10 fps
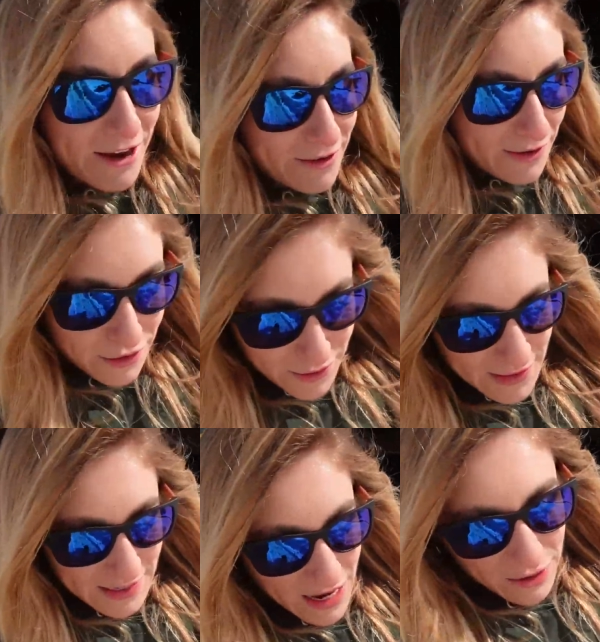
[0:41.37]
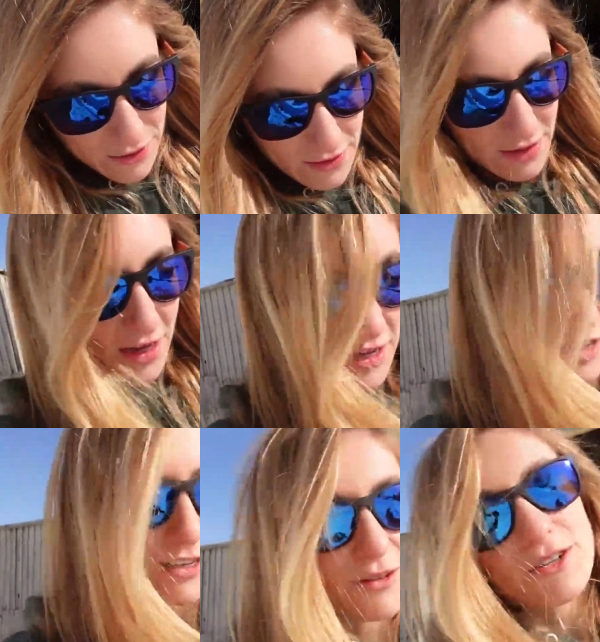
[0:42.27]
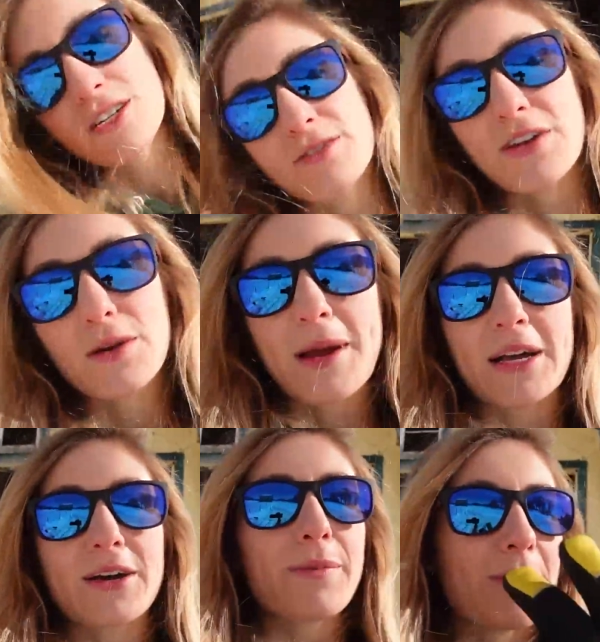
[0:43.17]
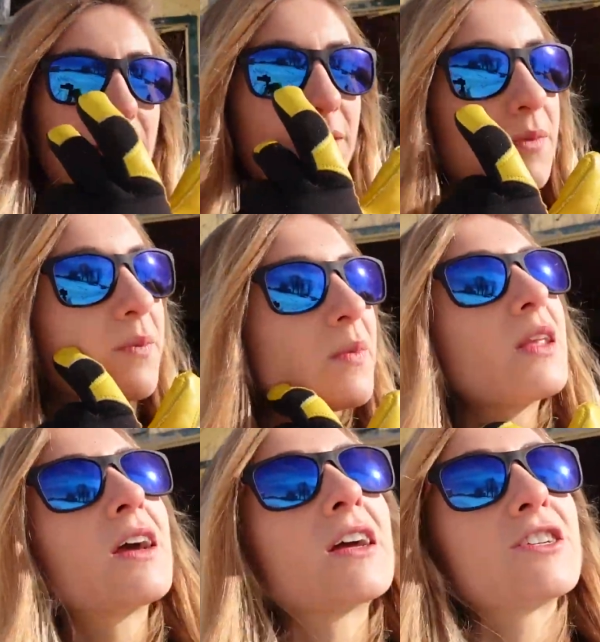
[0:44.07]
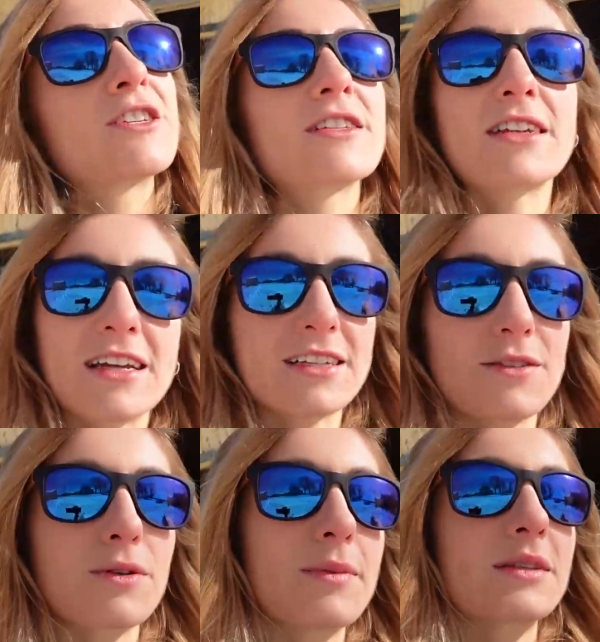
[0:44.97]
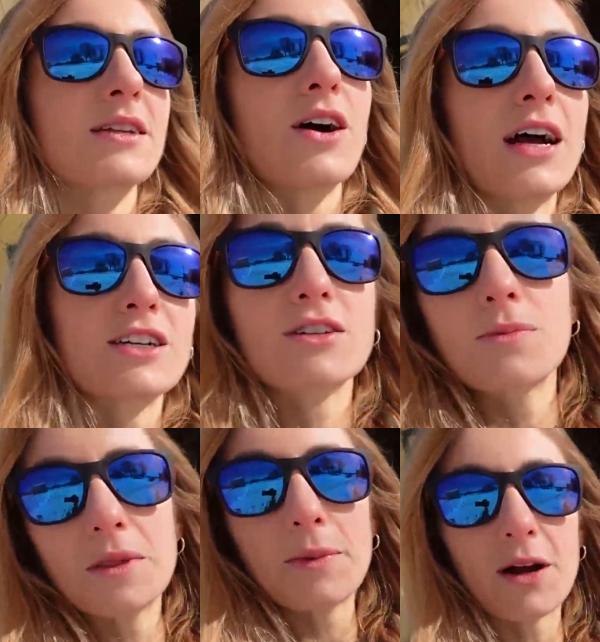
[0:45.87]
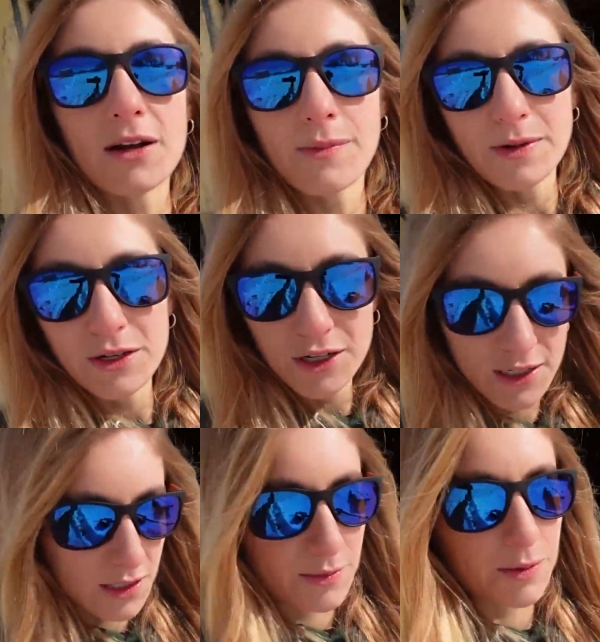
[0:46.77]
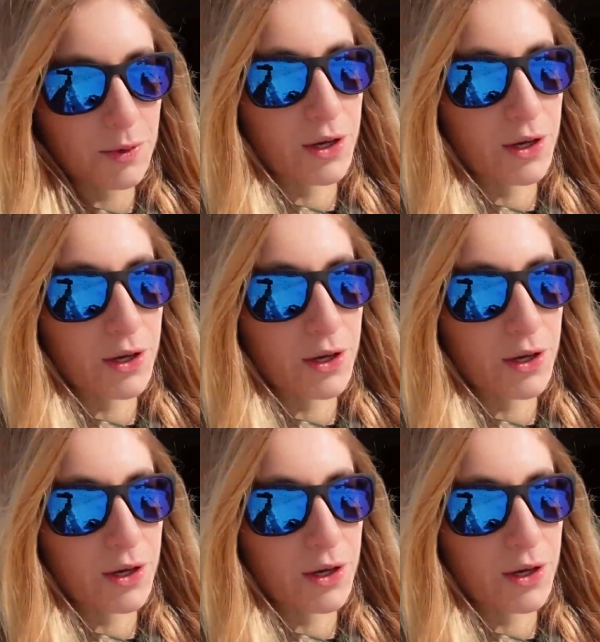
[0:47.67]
whenever she runs out, we just fill her back up, and she's the nicest woman. So I just opened the barn up and she's gonna meet me